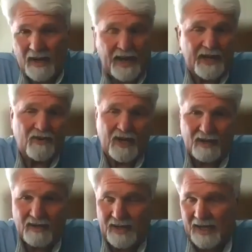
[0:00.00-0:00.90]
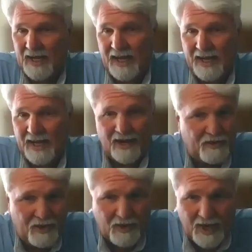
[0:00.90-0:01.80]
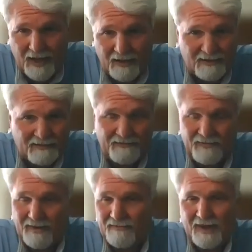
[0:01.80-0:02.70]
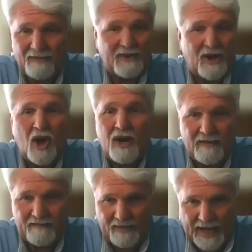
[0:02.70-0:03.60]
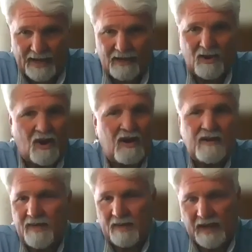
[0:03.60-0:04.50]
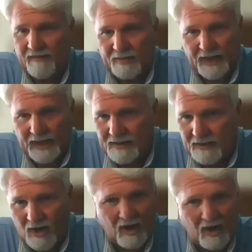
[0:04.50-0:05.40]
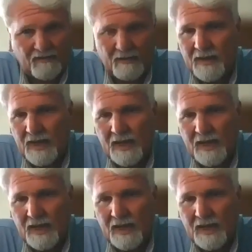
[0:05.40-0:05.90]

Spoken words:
IUL, EIUL, all of that, all of them have a place, all of them.